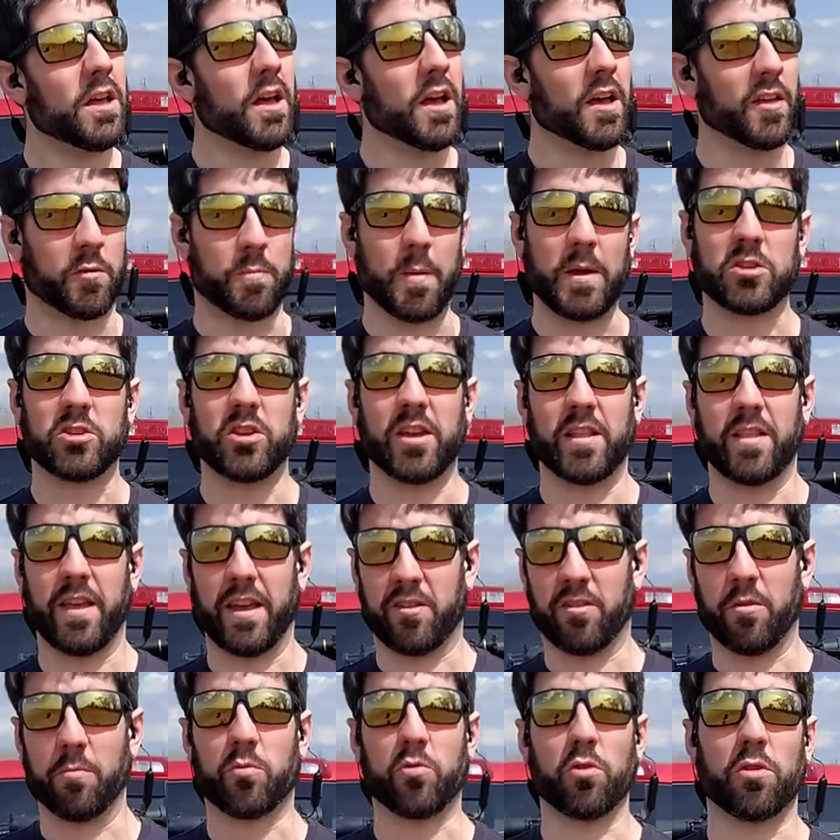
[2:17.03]
especially in
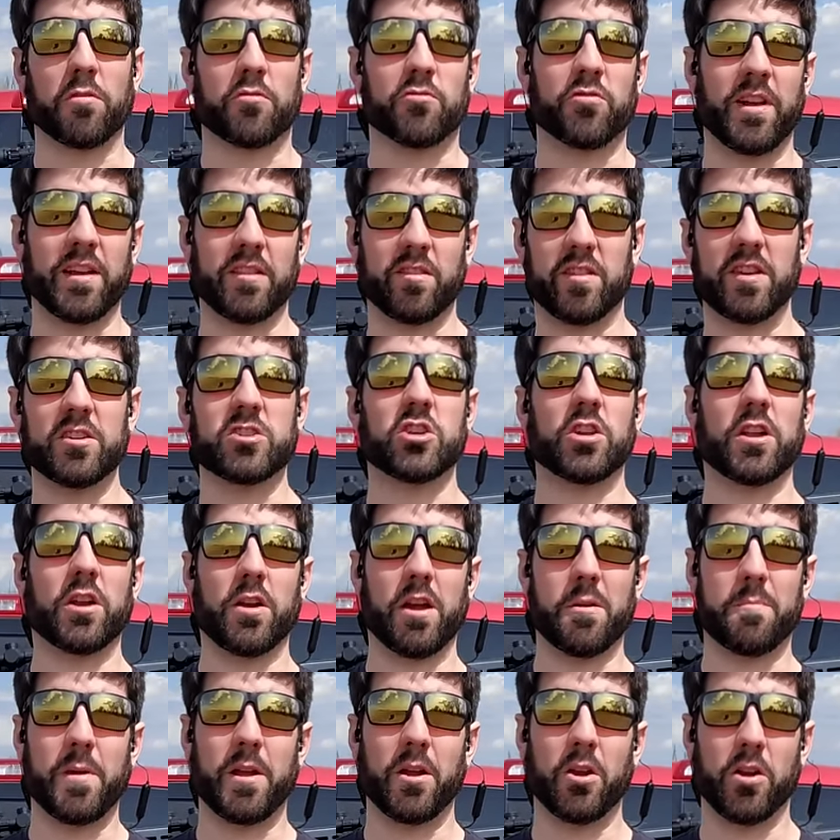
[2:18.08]
like some sort of
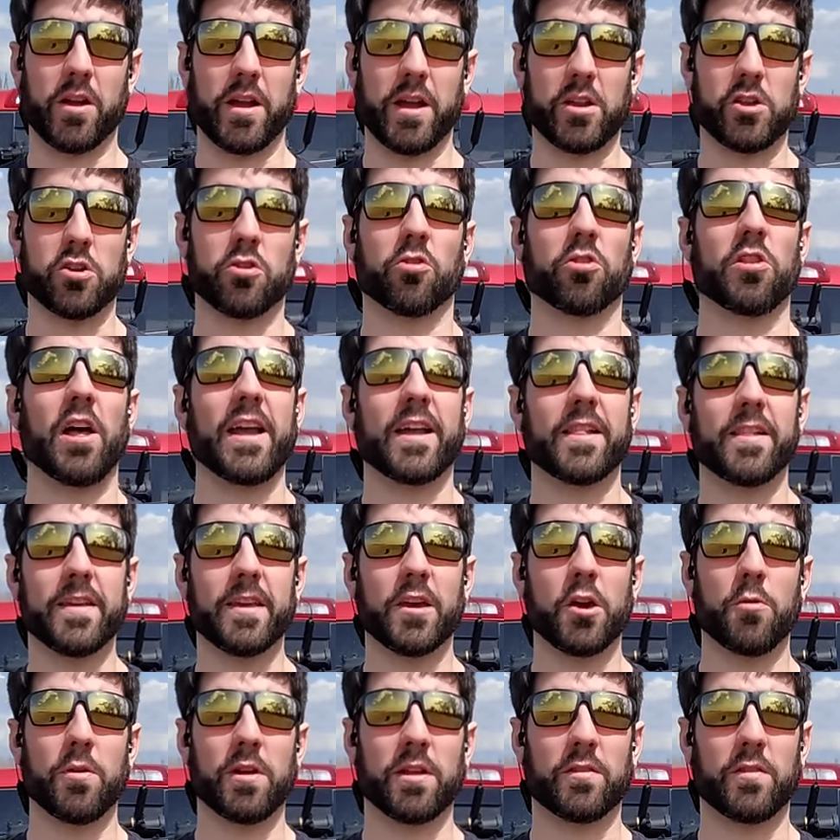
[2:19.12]
transitionary period, you're likely
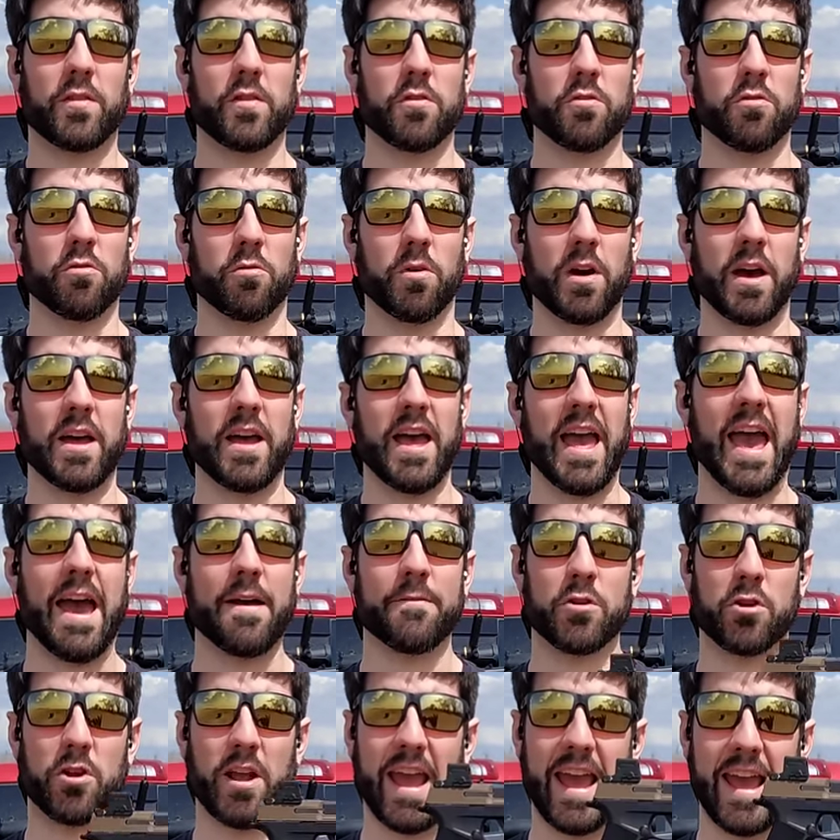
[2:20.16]
going to have
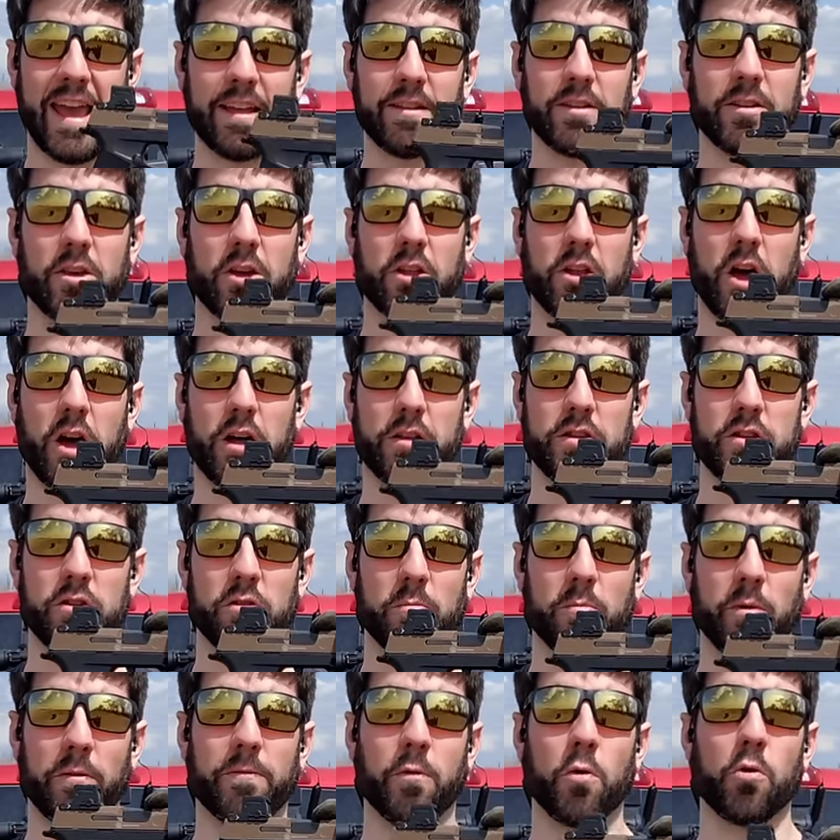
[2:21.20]
your handgun on you
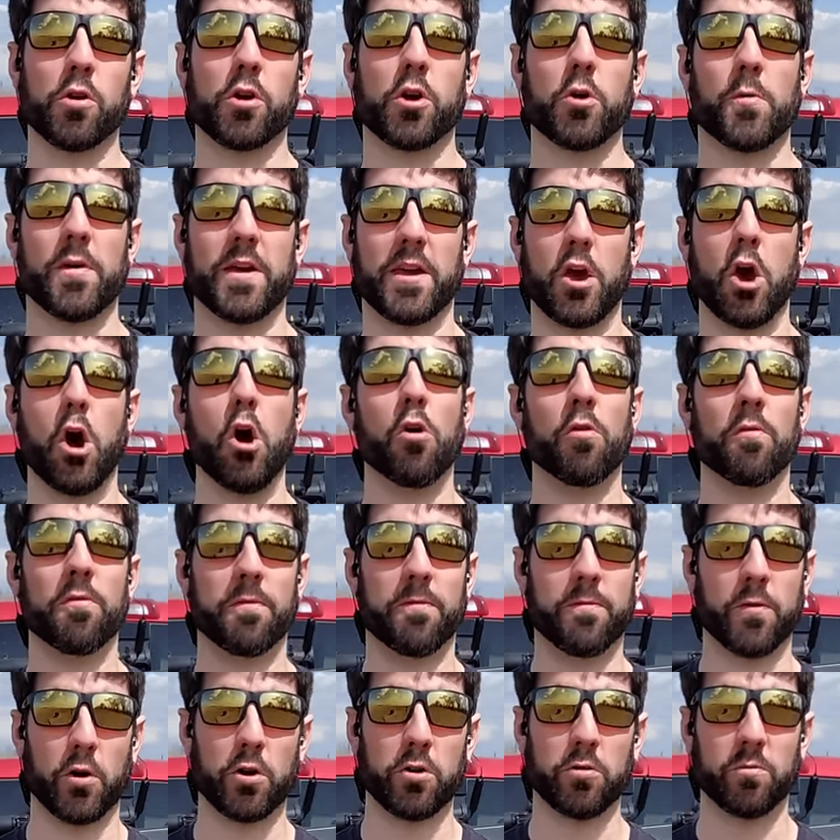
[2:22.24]
before going
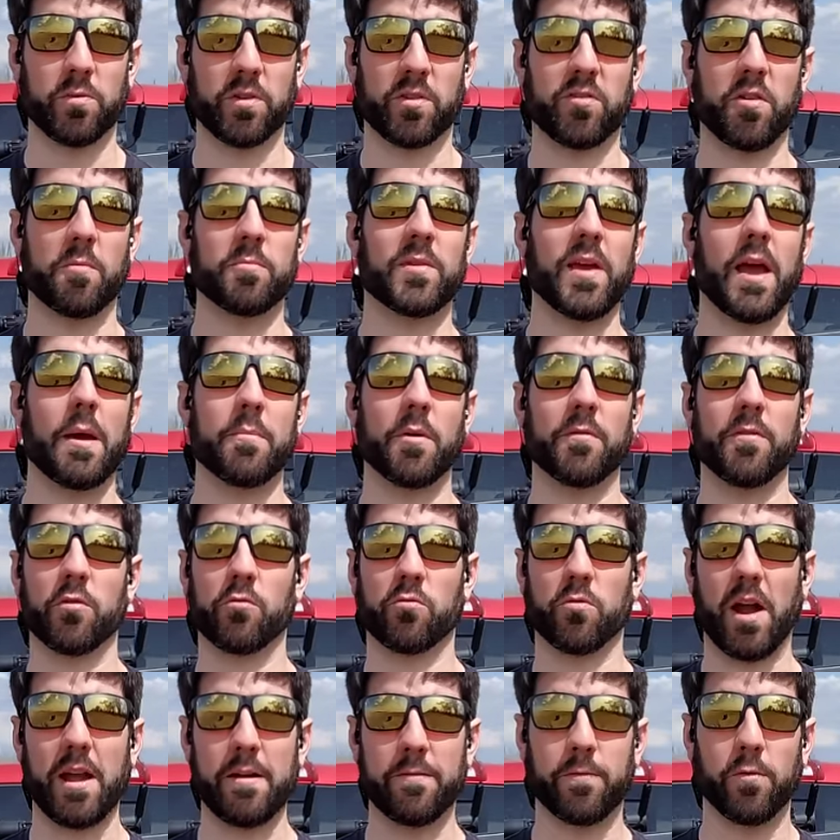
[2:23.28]
overt with some type of a
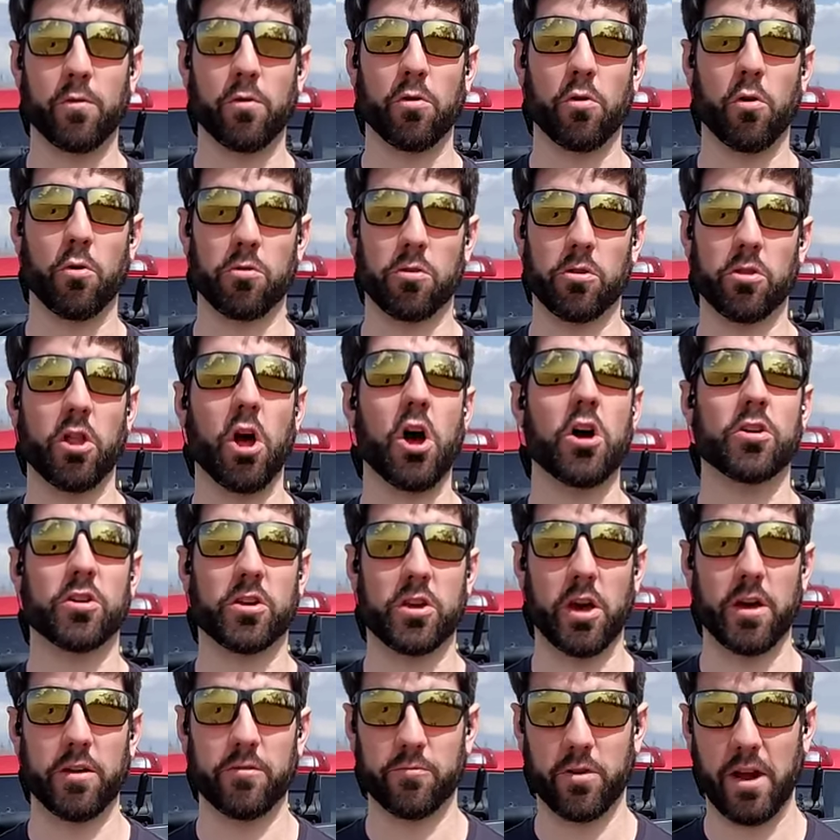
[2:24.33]
rifle or a long
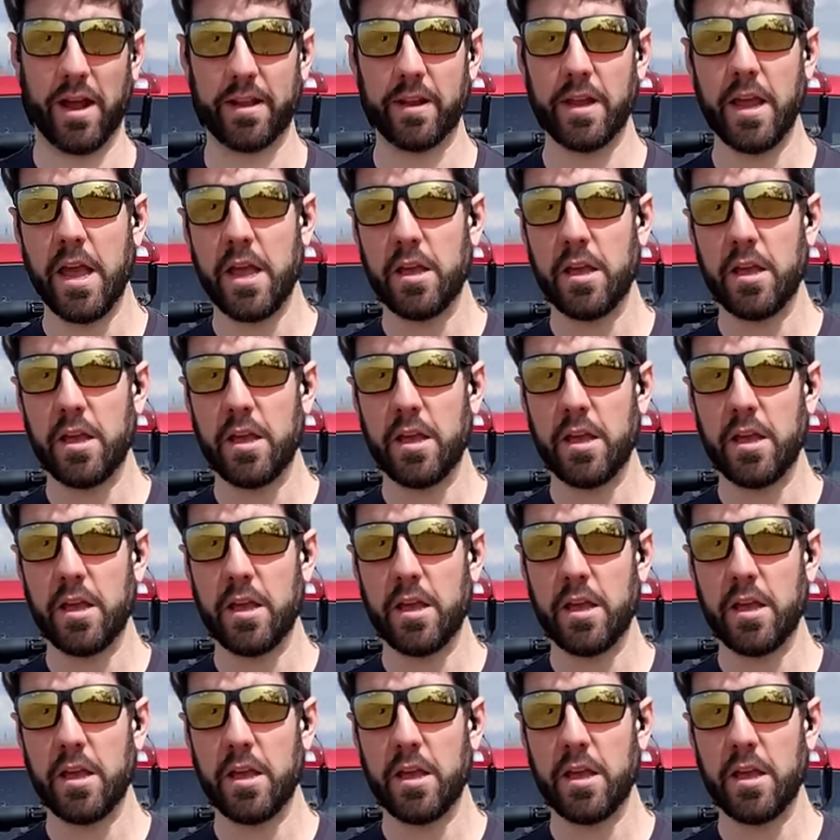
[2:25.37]
gun, right?